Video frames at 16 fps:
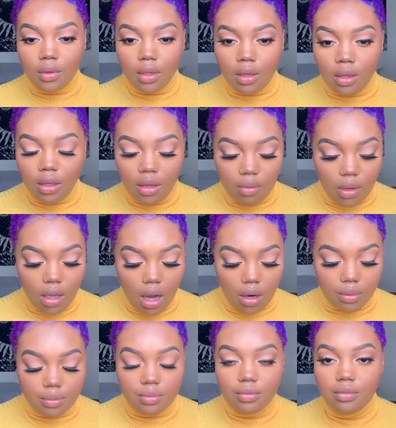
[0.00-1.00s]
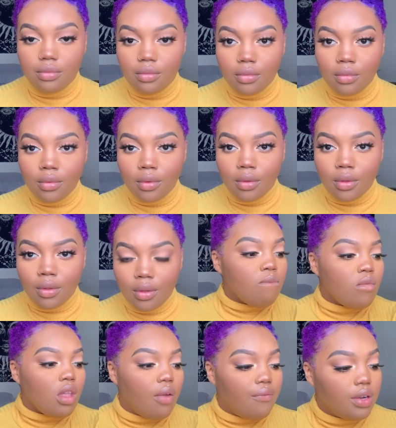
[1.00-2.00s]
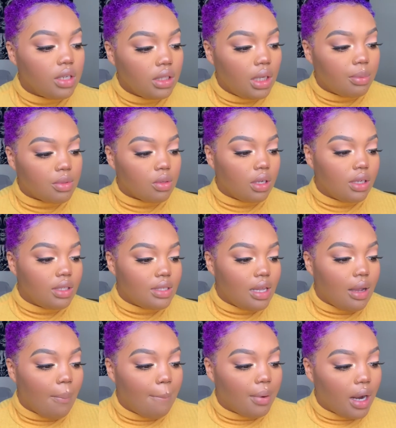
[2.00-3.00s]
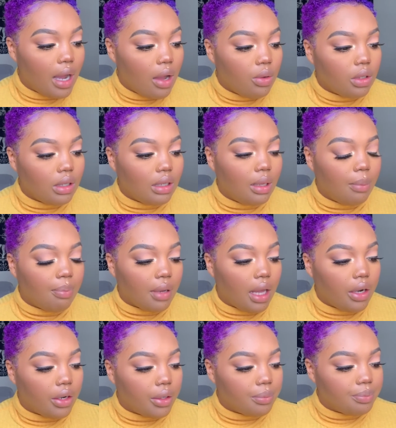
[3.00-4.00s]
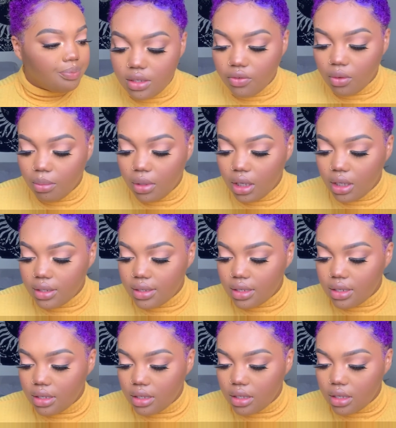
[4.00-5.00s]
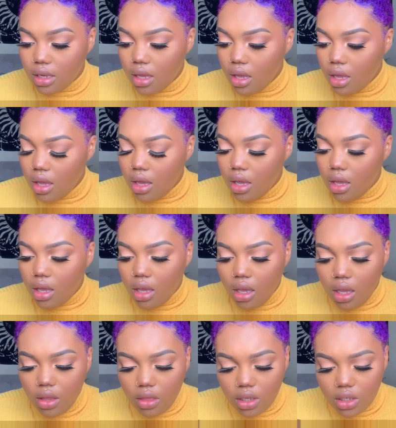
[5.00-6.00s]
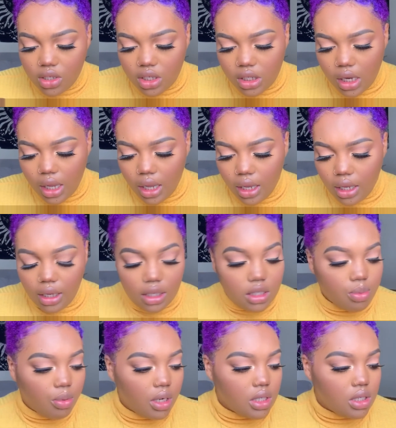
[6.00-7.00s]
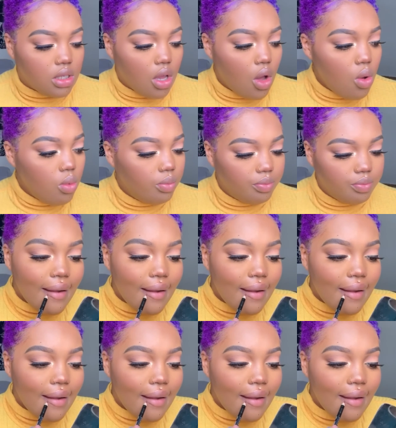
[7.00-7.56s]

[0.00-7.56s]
And here we are. For lips, we're going to take a brown lip liner. This is from NYX. This is in the shade Espresso.